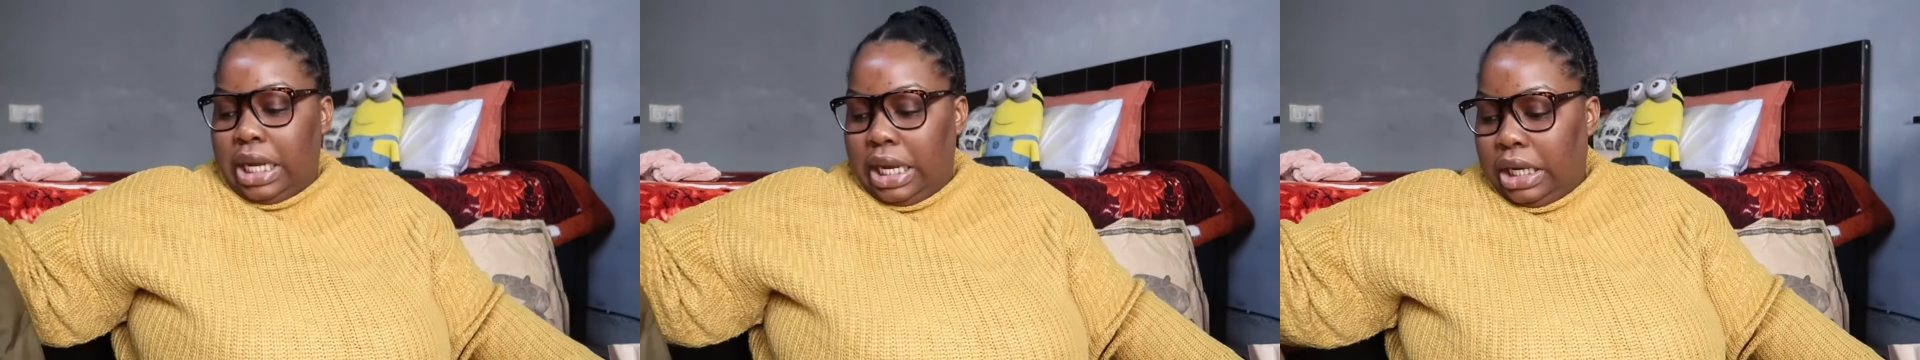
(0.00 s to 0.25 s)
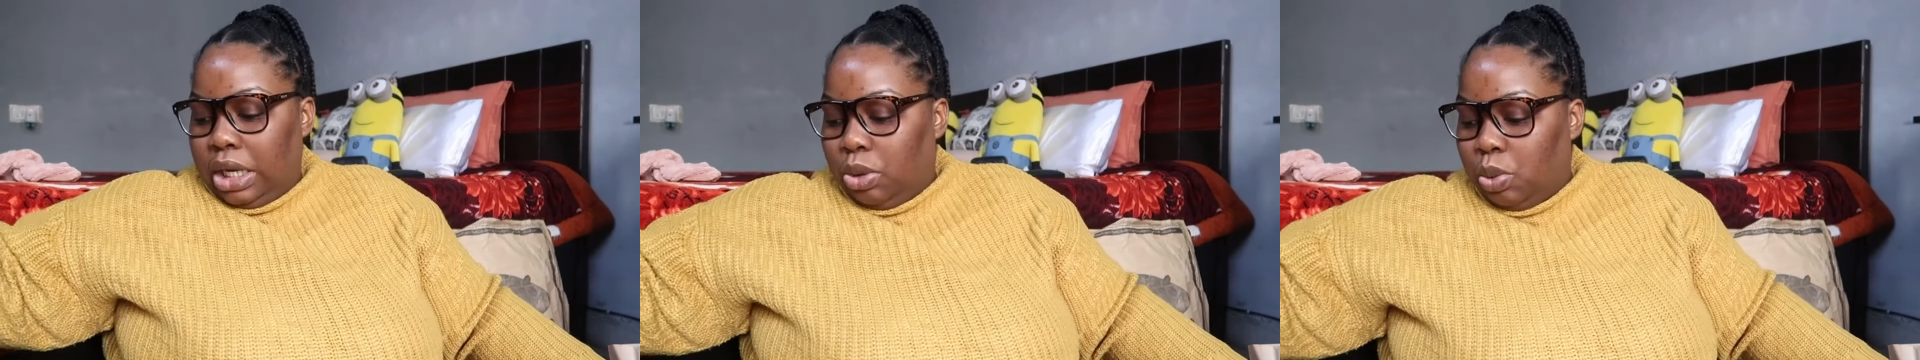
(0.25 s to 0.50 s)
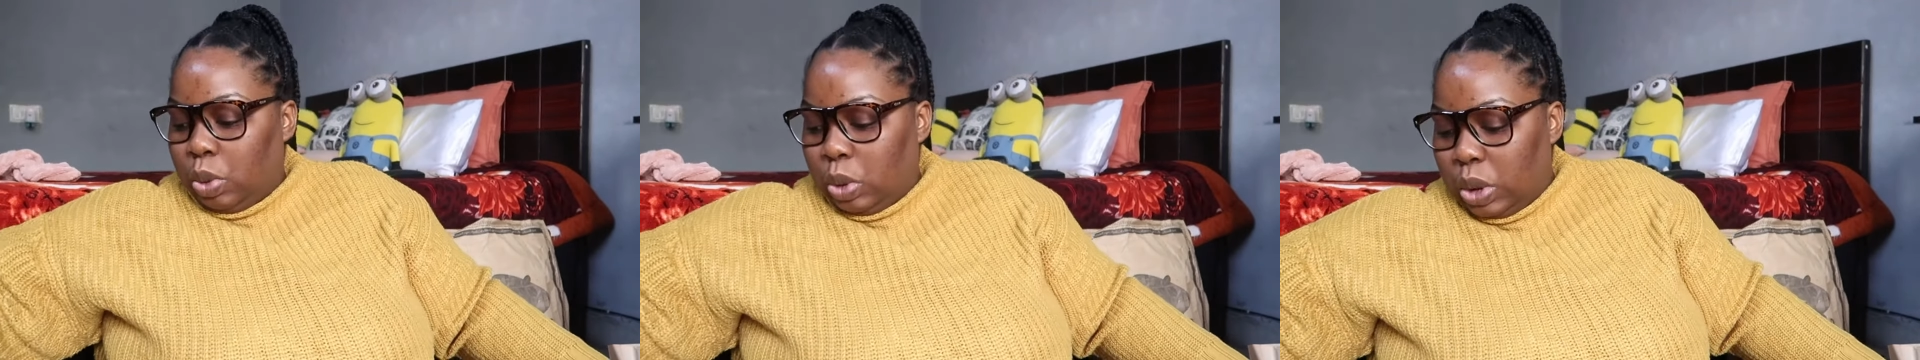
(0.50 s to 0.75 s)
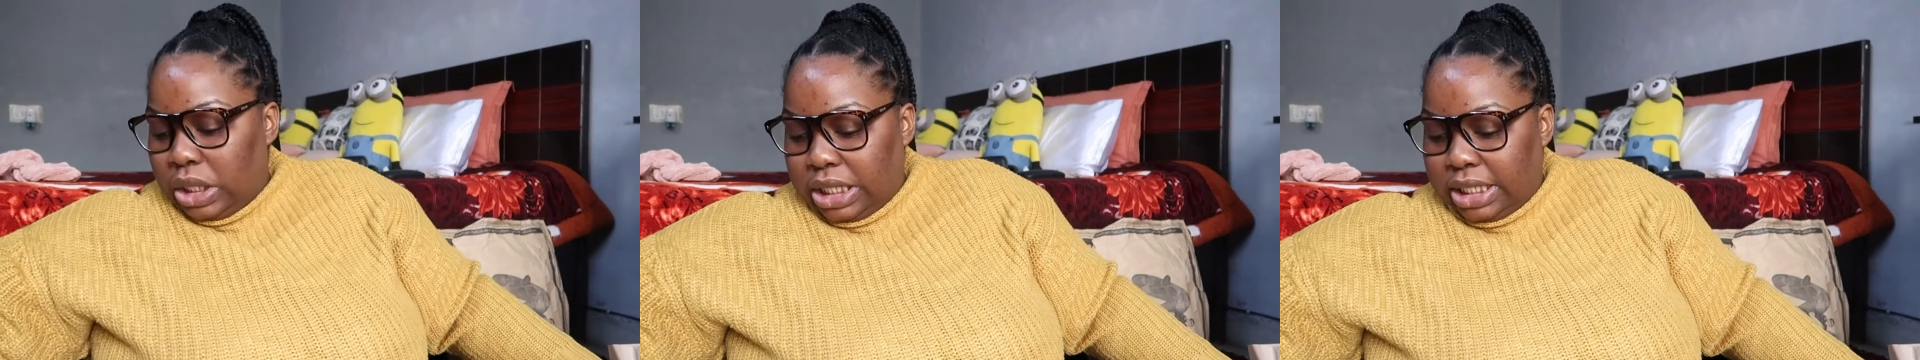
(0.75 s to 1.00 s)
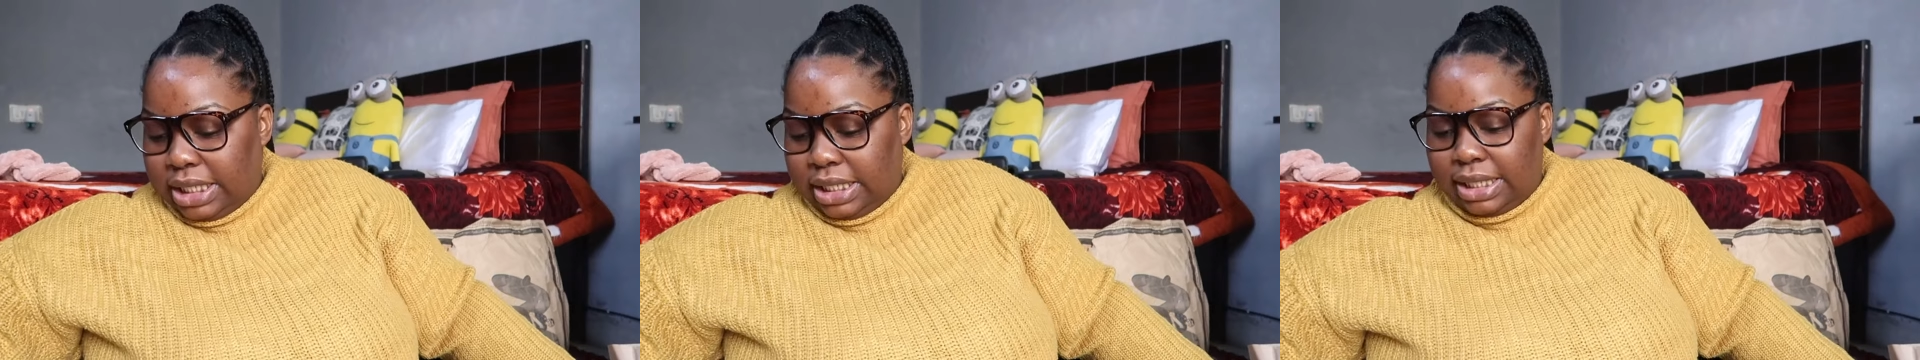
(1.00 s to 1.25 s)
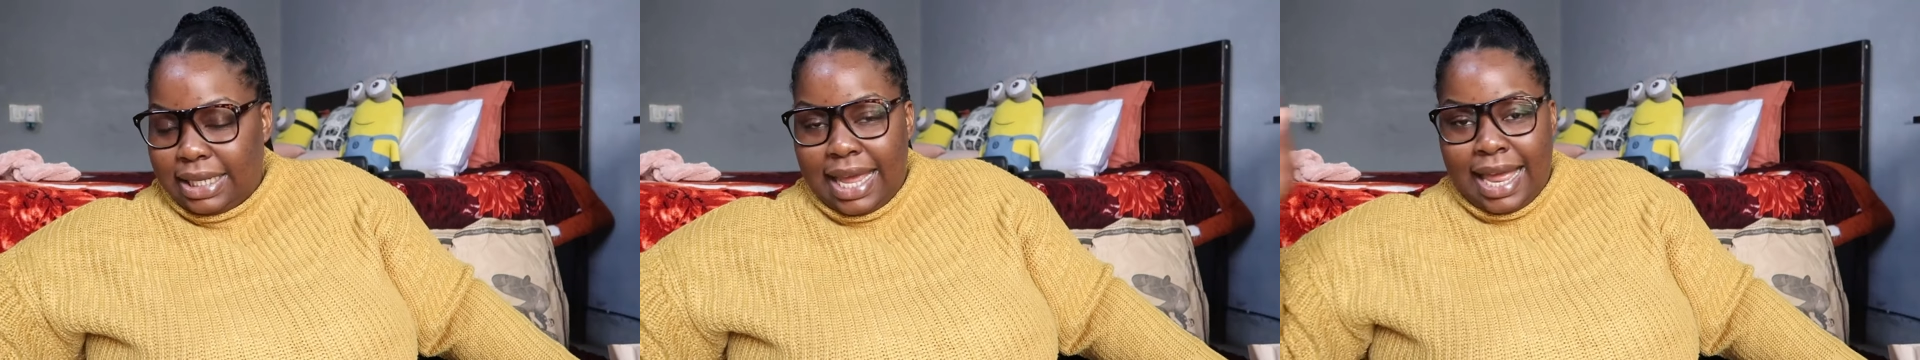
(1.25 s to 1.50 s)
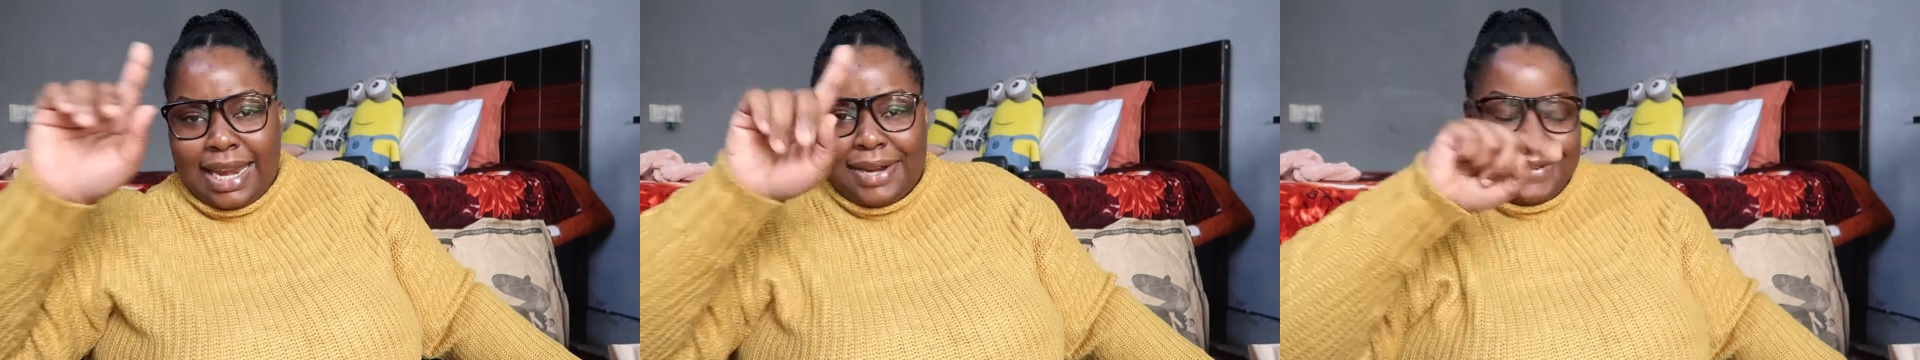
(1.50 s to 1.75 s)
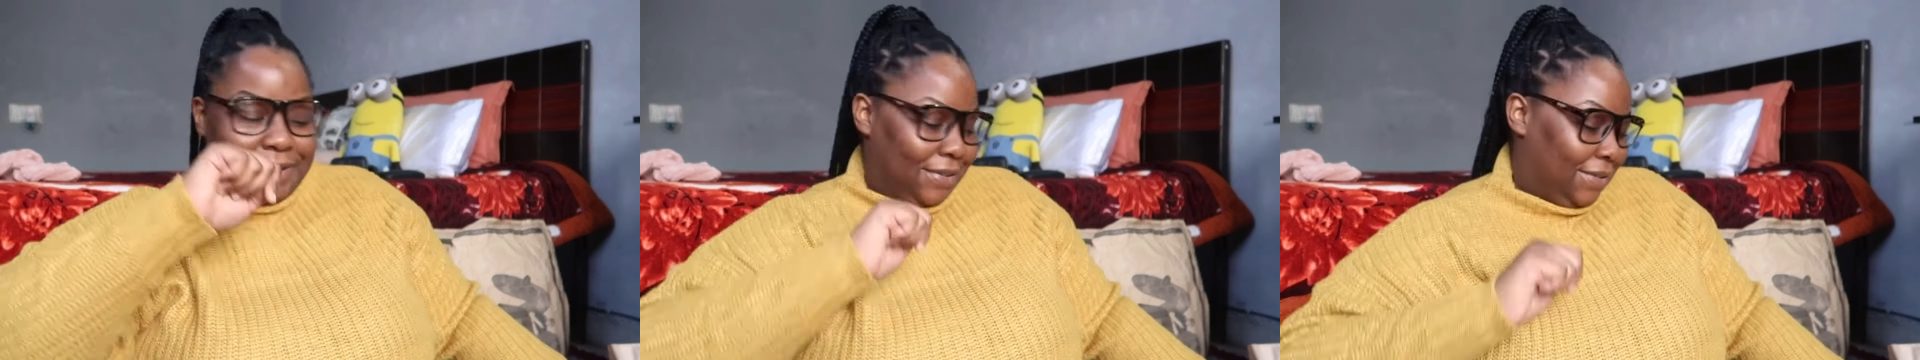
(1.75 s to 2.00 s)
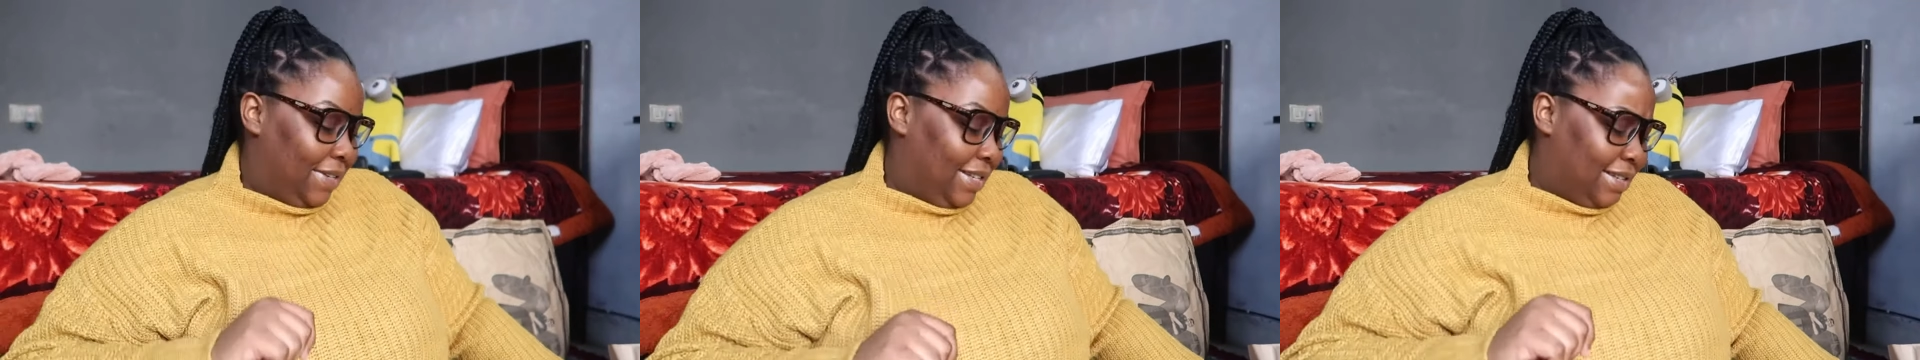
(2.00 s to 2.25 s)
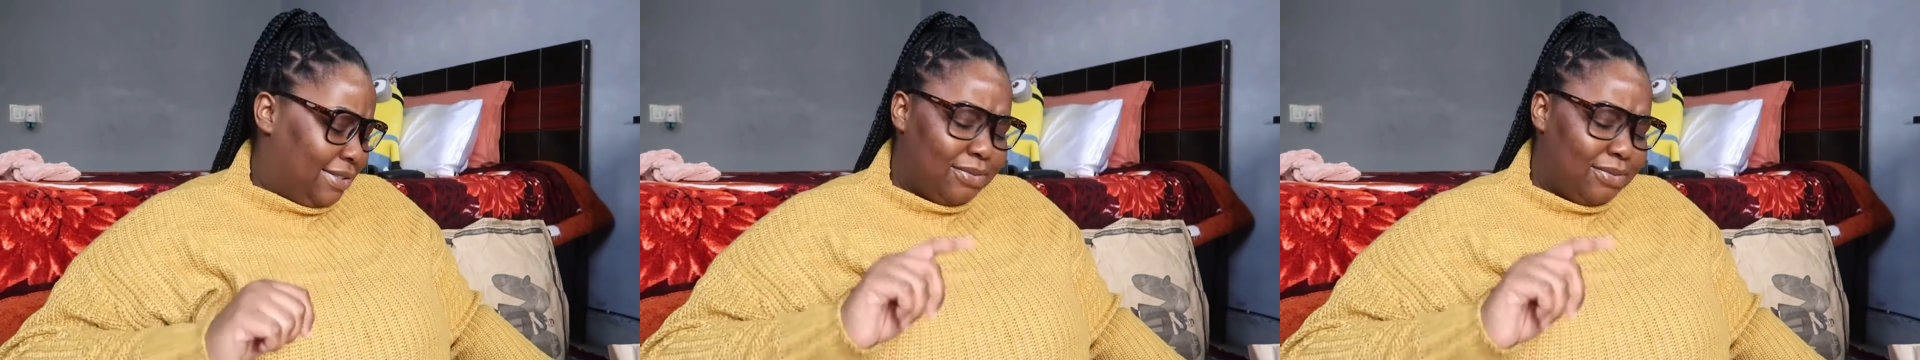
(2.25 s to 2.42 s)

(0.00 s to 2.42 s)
and it was not on,